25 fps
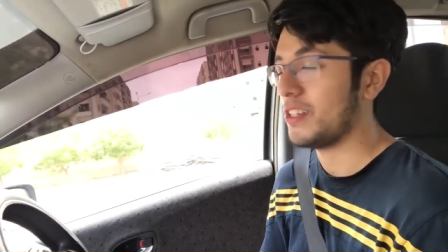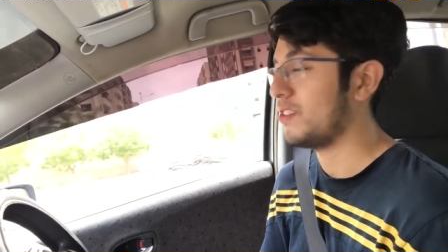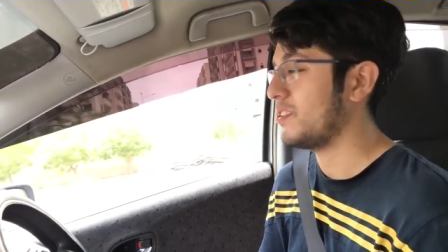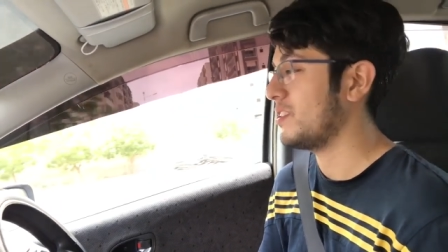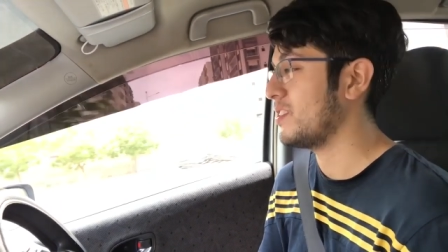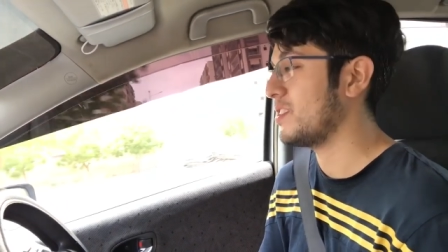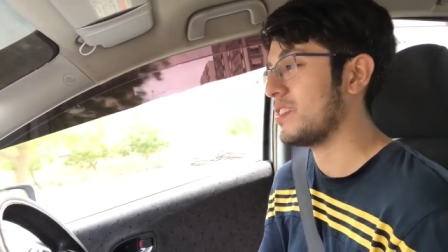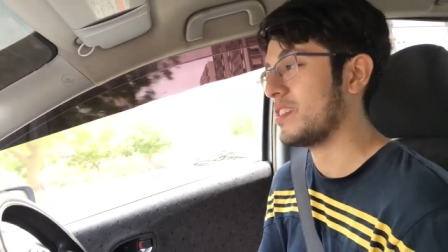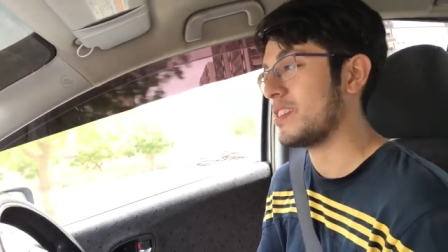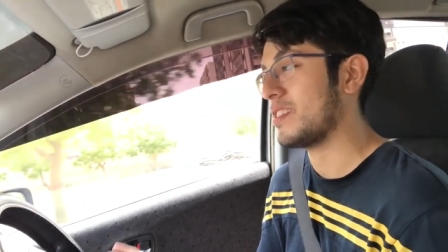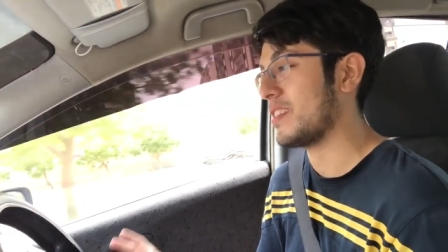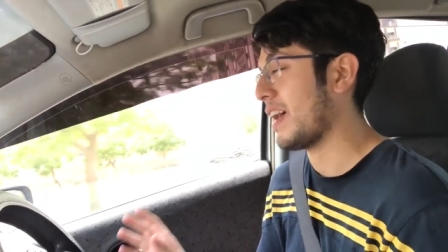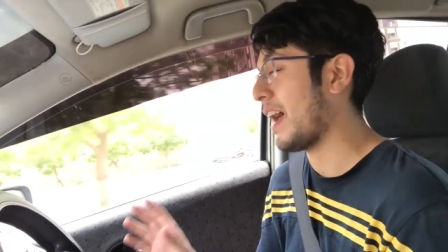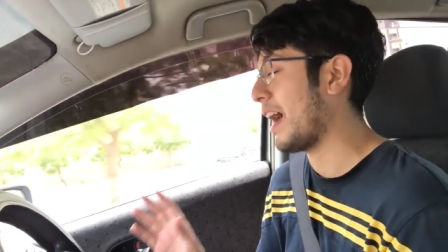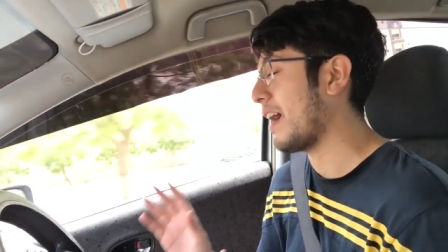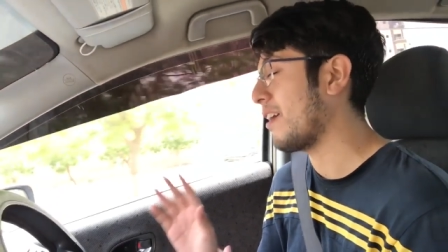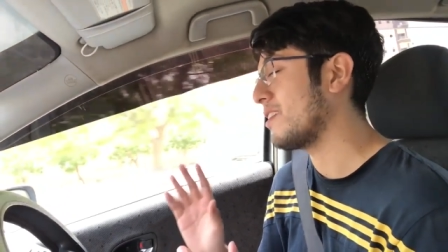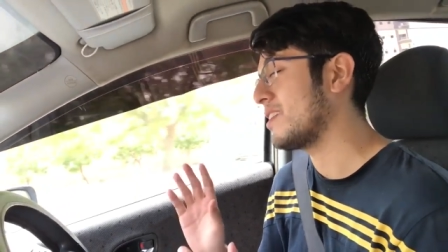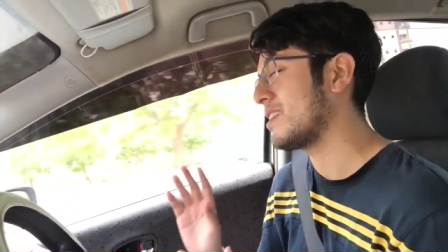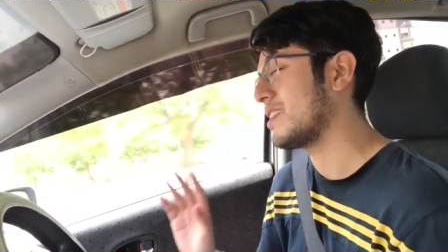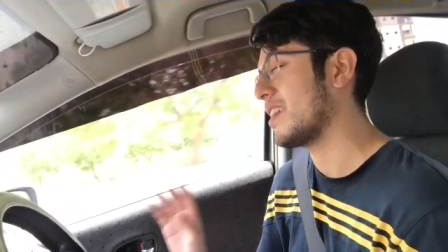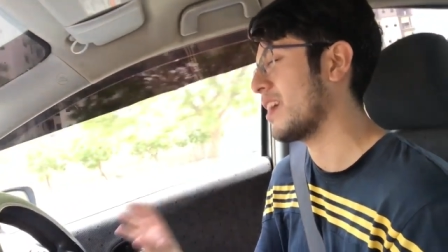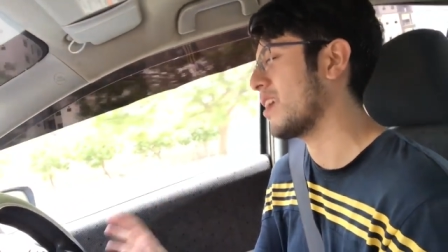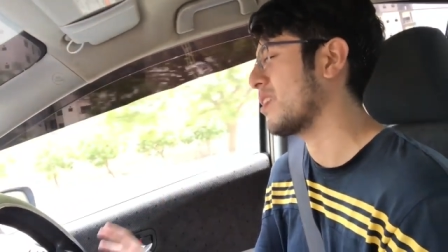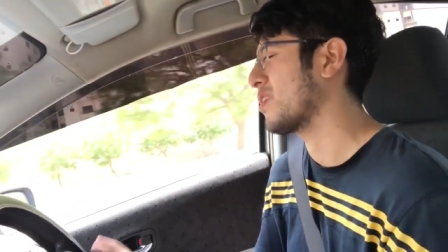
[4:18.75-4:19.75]
It was just, I
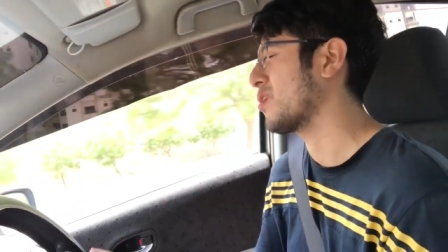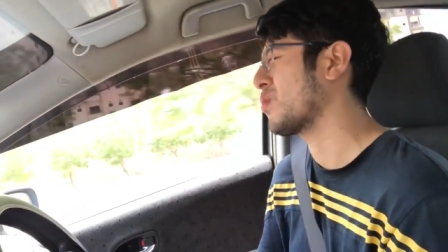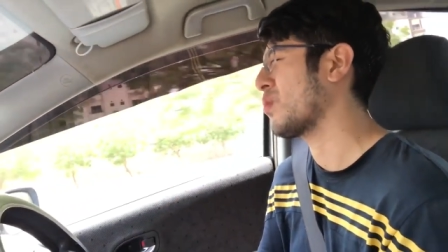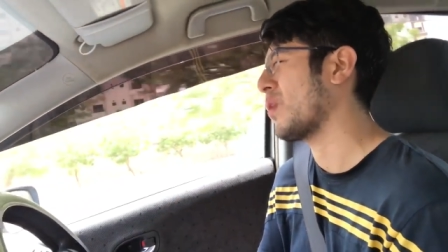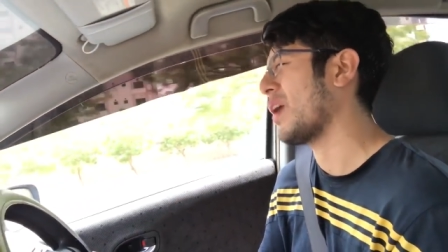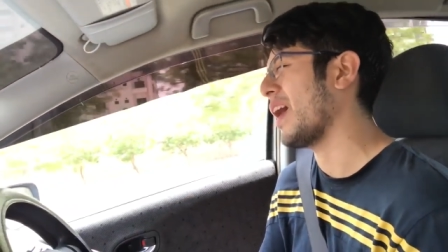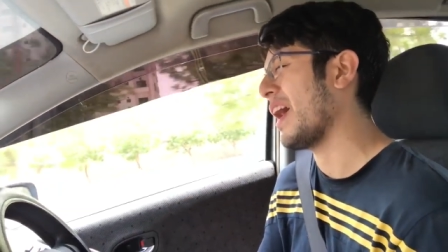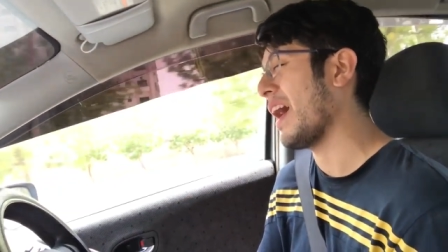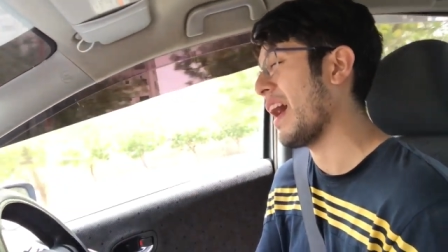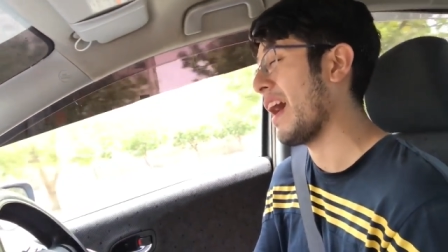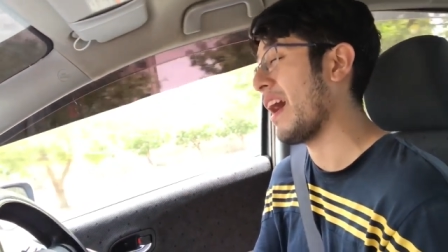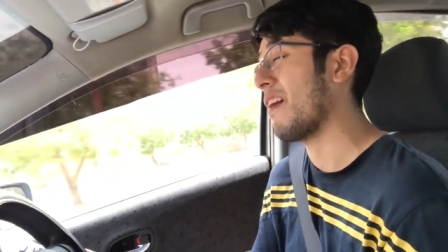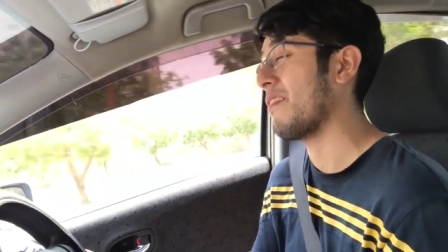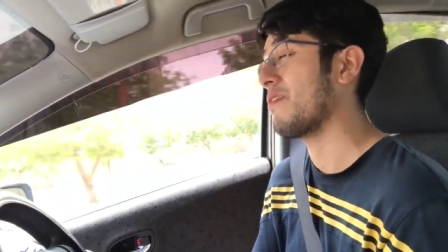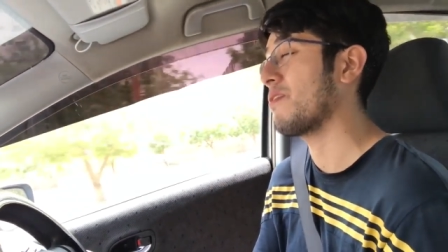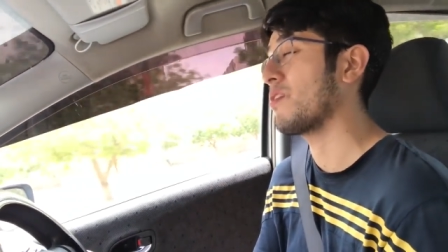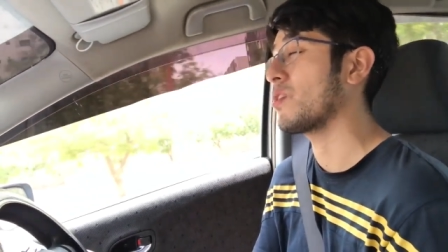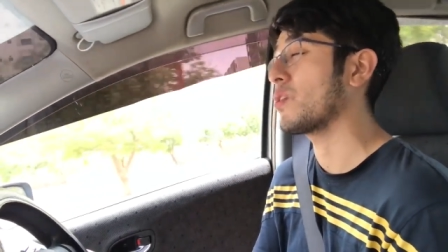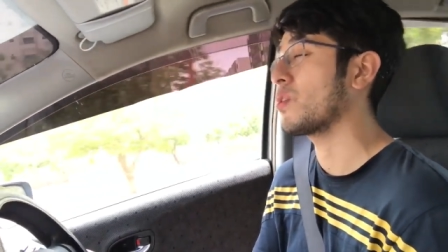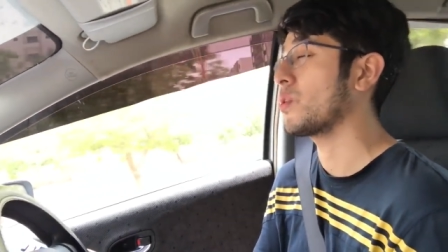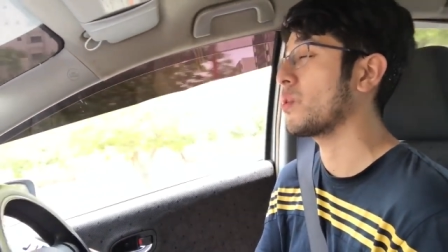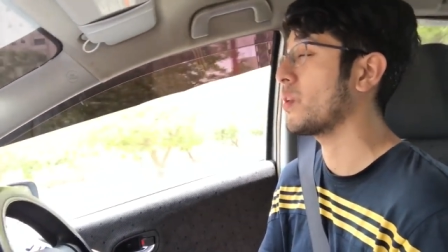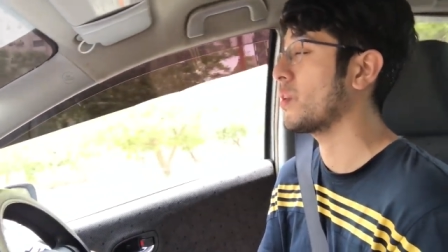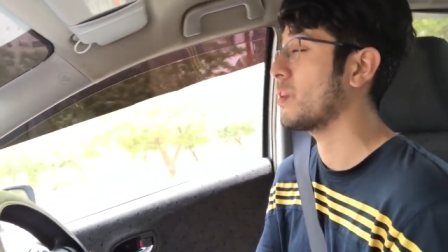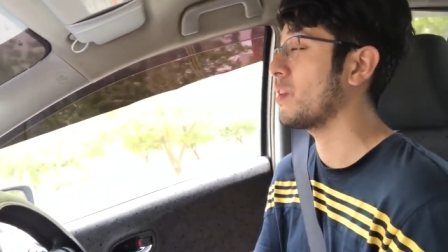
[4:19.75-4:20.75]
was like, do I have to
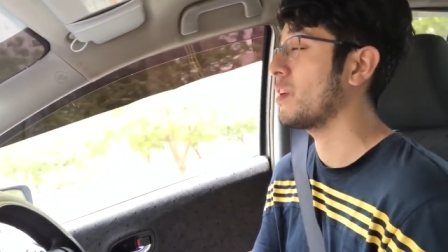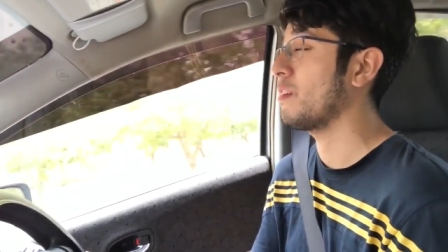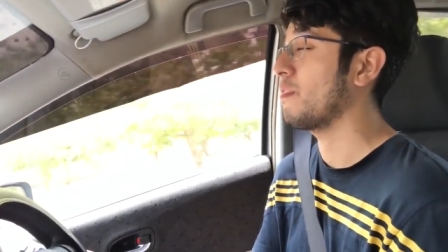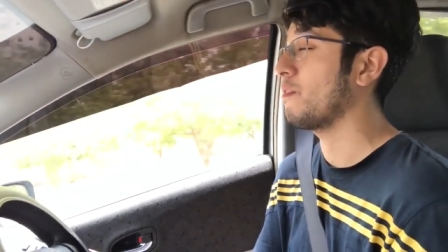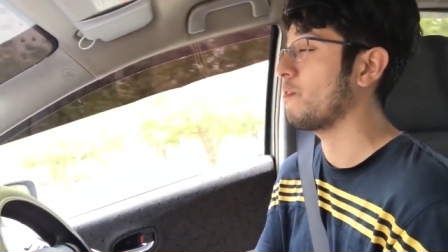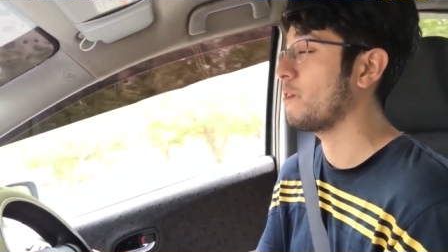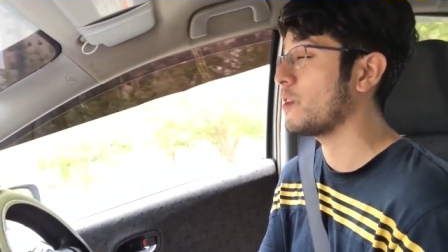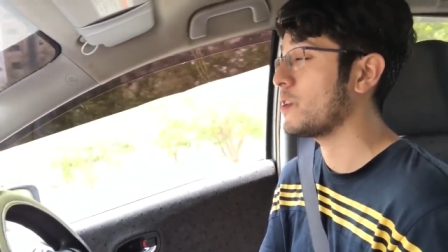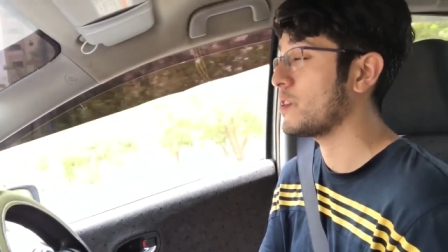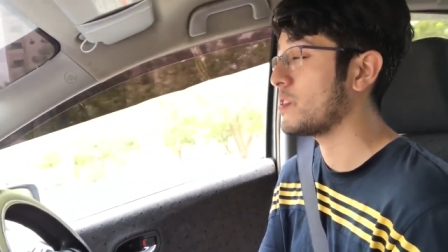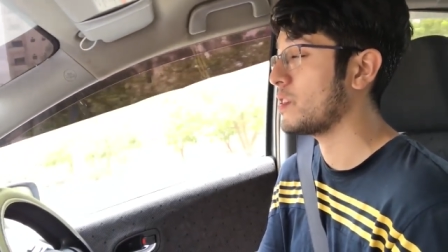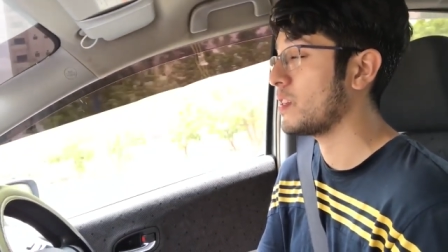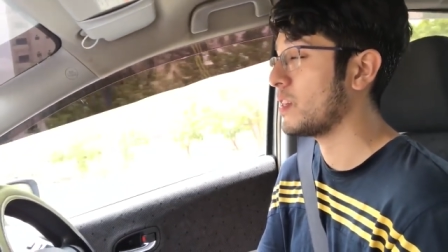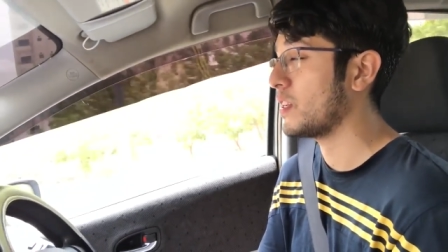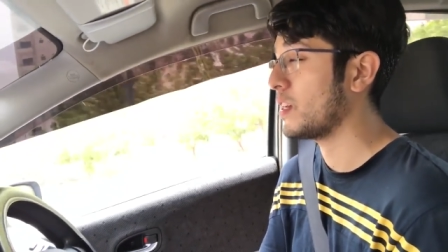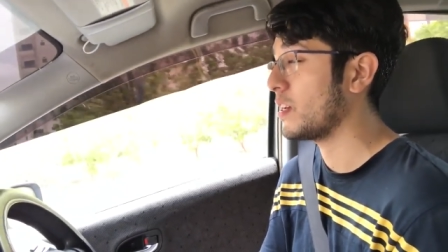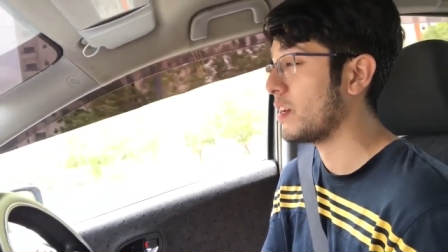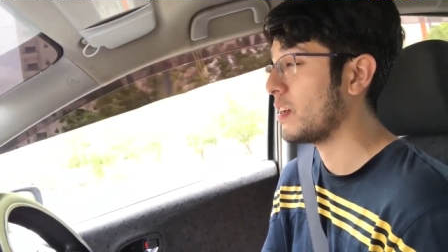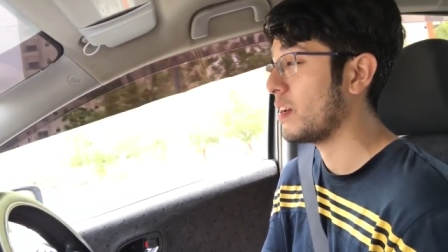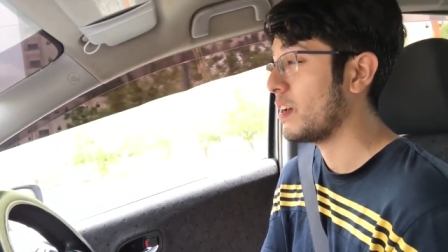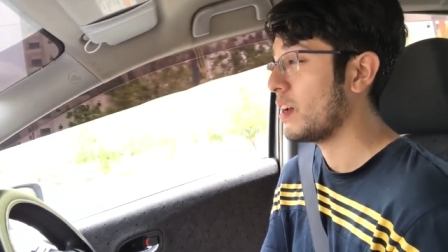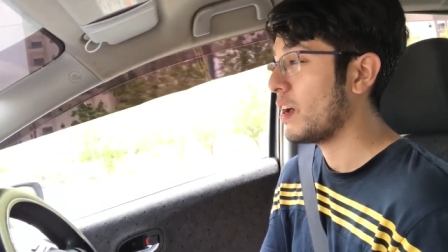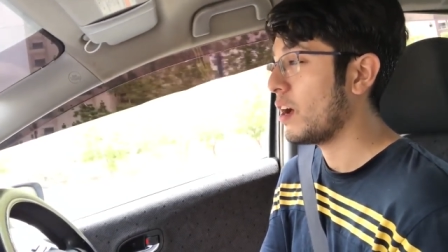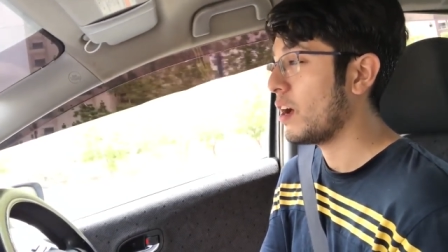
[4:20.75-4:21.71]
go to university?